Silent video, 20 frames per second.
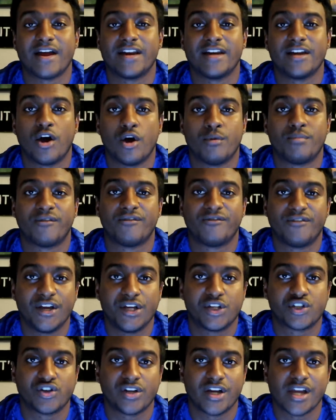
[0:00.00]
any hope of
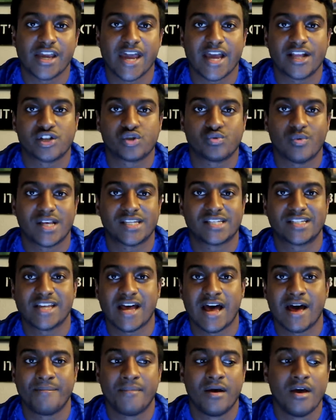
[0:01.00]
featuring against West
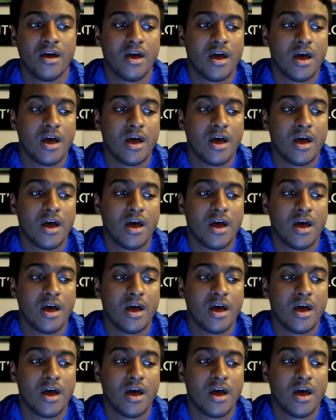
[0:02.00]
Ham.